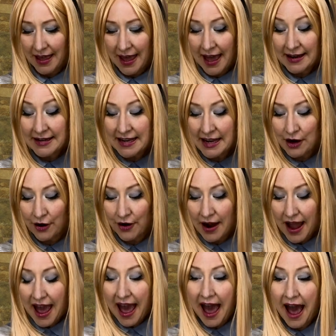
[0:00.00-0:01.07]
And here,
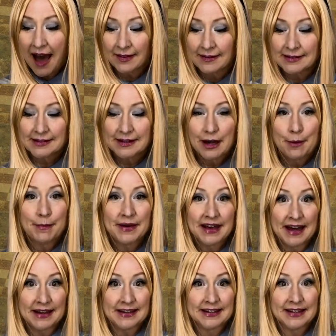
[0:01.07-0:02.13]
Alice
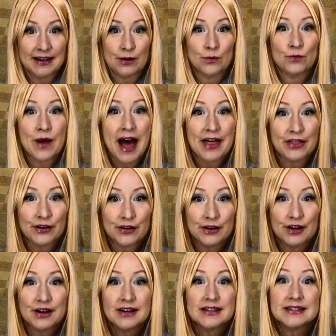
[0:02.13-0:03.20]
began to get rather
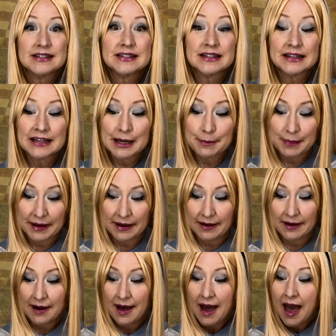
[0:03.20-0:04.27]

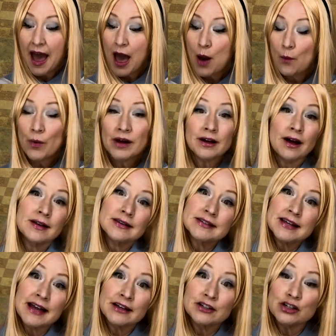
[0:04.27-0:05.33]
sleepy and went on
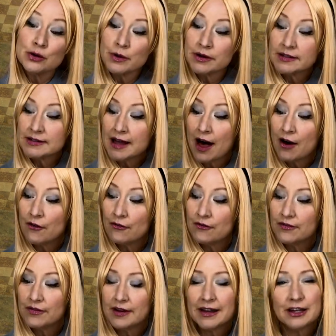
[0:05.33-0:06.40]
saying to herself
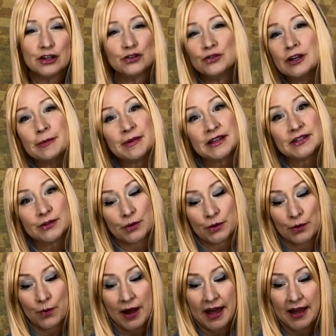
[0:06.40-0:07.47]
in a dreamy sort
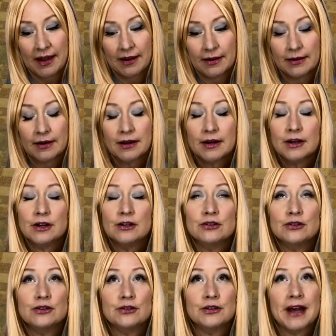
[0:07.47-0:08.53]
of way,
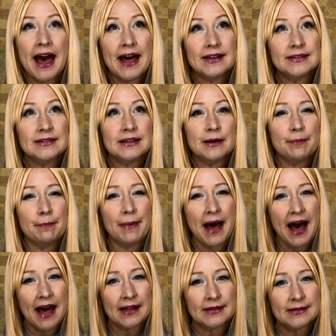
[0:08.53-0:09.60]
do cats eat
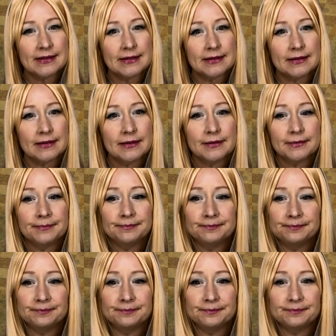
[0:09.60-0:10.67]
bats?
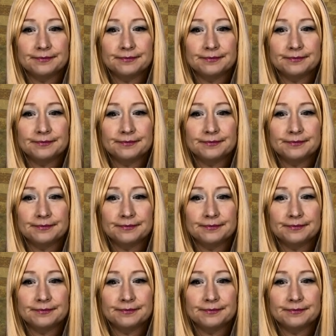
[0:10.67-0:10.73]
Hmm.